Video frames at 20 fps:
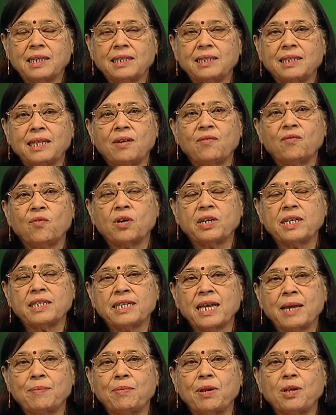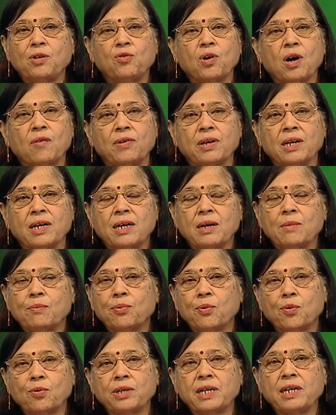Then what is happening to our
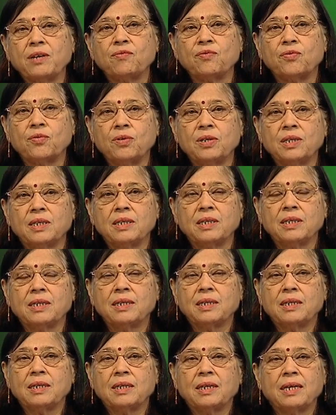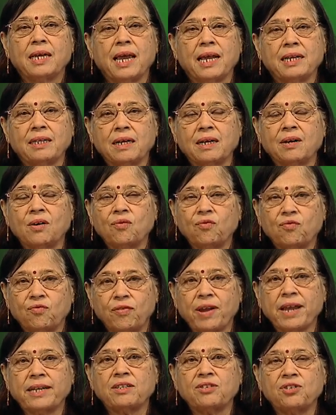protein food and the
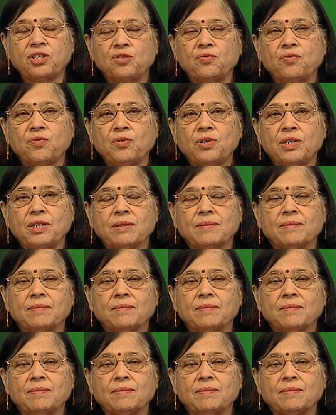fat rich food?